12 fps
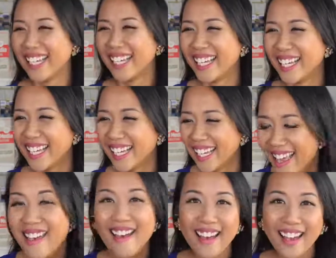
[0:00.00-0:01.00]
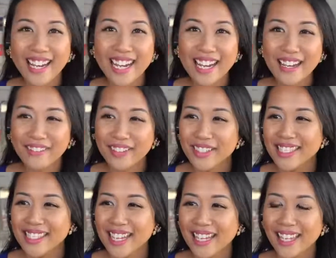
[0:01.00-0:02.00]
All right, everyone.
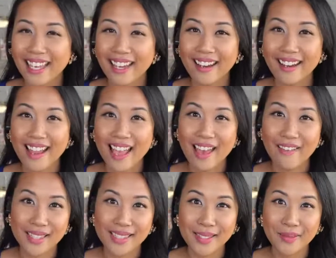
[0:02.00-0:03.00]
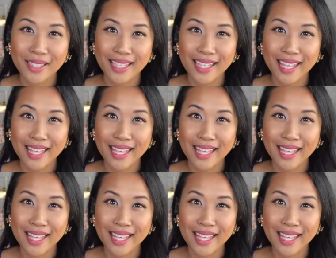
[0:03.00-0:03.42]
Take care. Have an amazing weekend.